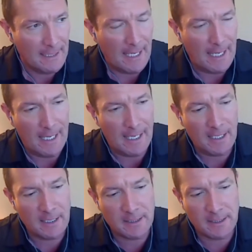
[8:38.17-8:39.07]

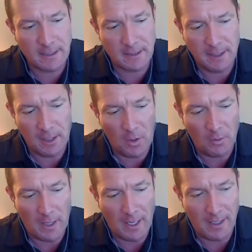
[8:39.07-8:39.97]
And, you
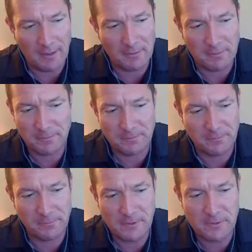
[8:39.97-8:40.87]
know,
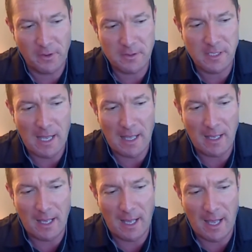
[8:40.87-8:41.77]
as far as
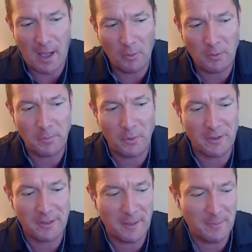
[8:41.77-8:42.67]
how
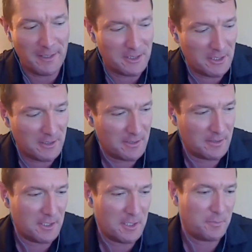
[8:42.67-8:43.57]
important, I mean,
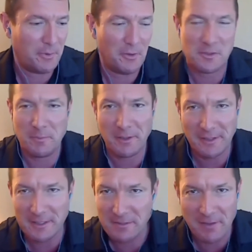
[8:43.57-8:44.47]
she's produced
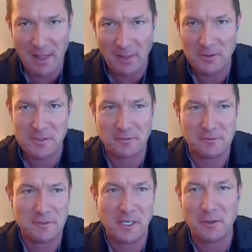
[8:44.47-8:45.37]
millions of dollars of
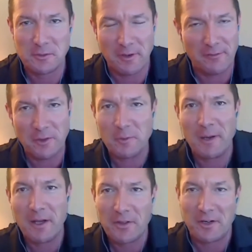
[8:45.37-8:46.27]
sales revenue in
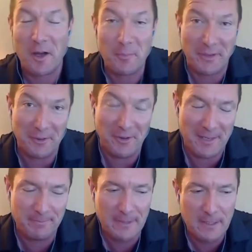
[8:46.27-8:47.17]
my other company,
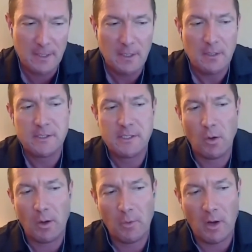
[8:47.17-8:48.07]
right?
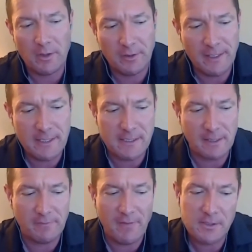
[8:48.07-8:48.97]
So I brought her in as an
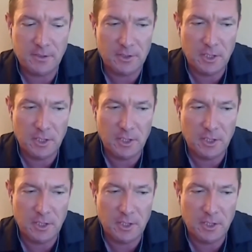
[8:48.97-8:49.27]
investor.